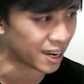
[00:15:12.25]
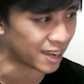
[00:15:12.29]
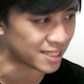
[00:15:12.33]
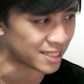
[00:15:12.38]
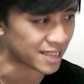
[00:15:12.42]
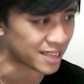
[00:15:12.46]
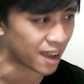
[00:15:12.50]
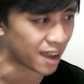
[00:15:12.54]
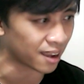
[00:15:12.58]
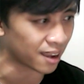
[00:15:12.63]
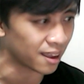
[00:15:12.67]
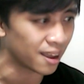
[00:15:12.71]

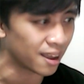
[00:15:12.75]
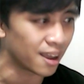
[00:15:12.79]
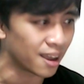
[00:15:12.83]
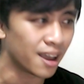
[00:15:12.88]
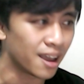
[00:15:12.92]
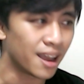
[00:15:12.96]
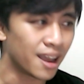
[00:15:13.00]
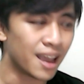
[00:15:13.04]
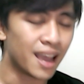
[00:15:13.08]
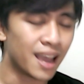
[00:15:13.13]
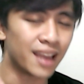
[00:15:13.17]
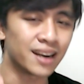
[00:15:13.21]
attack
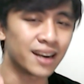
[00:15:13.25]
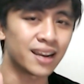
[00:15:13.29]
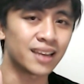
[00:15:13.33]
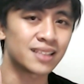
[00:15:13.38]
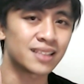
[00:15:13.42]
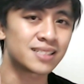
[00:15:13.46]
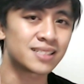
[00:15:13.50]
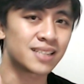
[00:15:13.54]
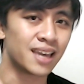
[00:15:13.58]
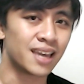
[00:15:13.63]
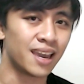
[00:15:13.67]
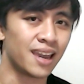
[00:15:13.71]
and I
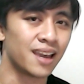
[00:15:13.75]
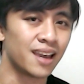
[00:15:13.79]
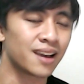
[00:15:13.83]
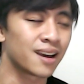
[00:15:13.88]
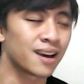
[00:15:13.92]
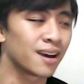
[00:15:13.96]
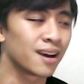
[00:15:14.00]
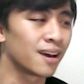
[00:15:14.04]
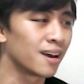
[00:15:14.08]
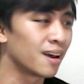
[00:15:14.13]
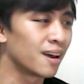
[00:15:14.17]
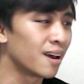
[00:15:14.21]
take